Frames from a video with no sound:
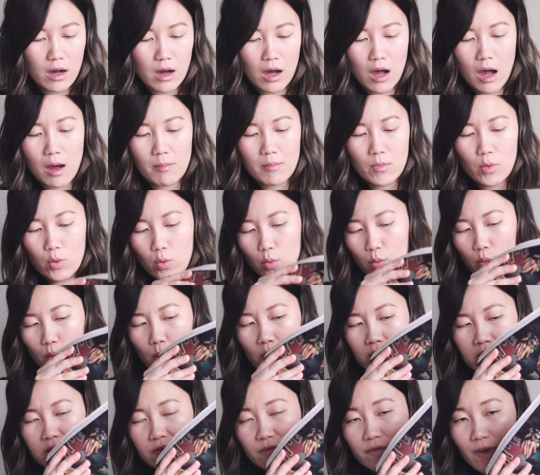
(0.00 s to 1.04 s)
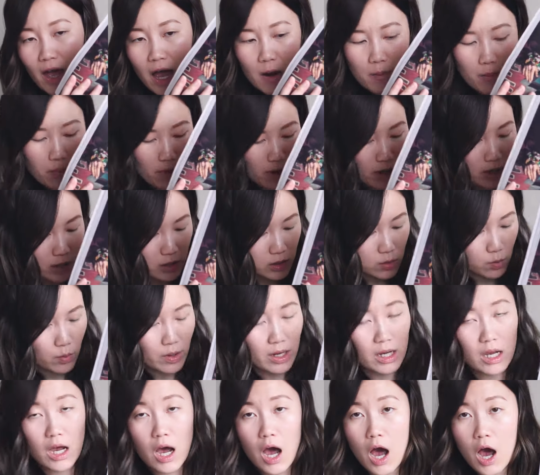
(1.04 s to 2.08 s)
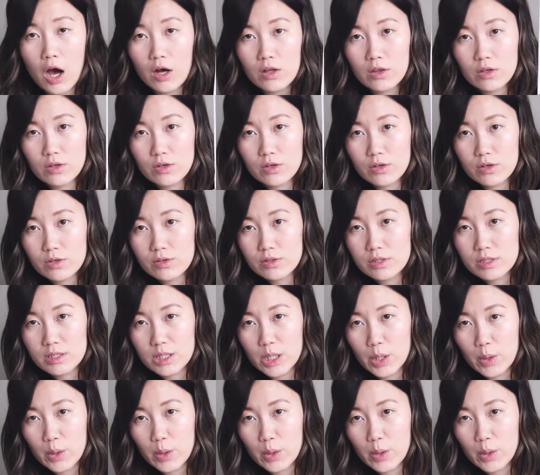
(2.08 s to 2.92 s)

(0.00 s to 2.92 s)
um, what fabrics, what colors.